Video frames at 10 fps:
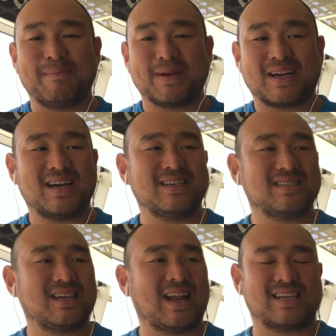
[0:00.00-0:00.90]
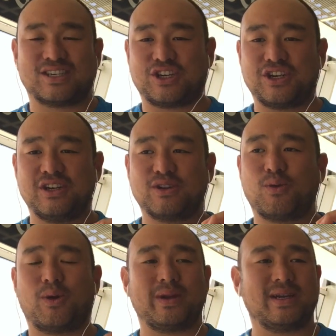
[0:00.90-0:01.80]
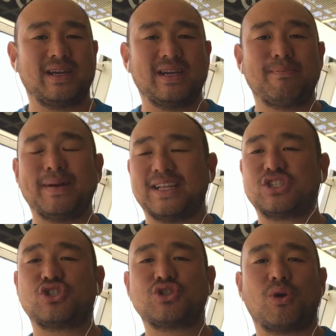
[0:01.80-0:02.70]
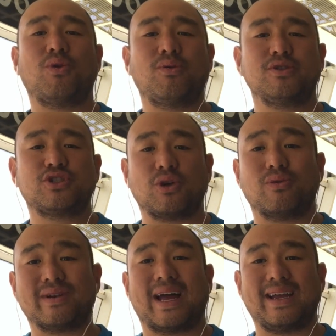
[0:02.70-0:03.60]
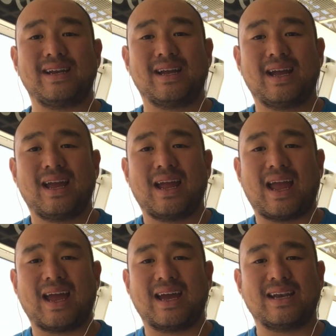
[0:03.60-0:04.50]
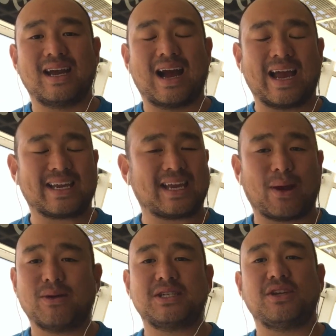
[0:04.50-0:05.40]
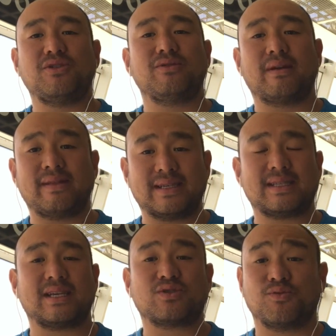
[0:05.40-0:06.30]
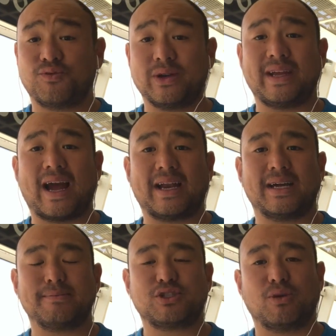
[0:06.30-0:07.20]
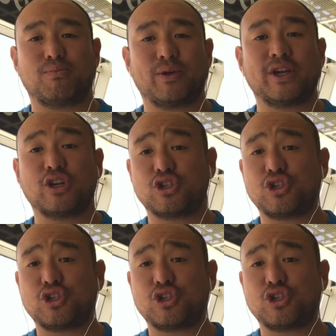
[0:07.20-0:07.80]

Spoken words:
because it has a good quality lid, but it's so light. And I guarantee you these things really add up. So bring